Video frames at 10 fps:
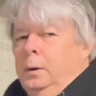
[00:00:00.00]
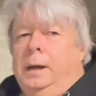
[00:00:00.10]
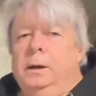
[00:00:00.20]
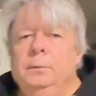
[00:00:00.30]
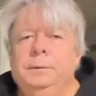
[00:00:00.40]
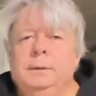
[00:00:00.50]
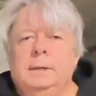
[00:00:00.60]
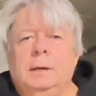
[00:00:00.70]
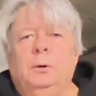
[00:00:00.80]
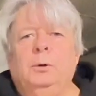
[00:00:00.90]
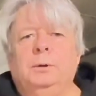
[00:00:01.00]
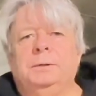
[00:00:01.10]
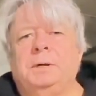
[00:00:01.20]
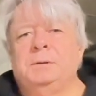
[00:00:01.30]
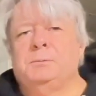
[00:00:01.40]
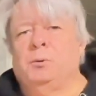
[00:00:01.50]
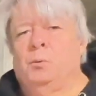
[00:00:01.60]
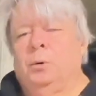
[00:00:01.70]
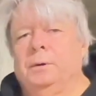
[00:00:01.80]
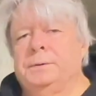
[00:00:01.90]
how the hood attachment
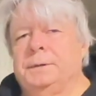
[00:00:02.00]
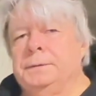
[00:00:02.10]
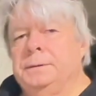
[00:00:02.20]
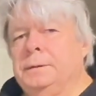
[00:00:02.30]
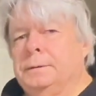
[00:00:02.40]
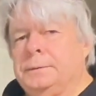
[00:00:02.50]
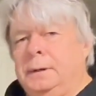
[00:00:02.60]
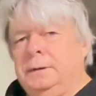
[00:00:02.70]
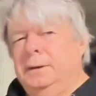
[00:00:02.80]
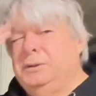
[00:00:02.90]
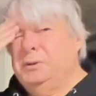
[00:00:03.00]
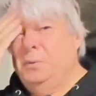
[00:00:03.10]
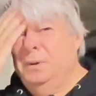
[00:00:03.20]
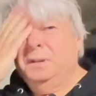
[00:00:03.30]
works is this, and I just want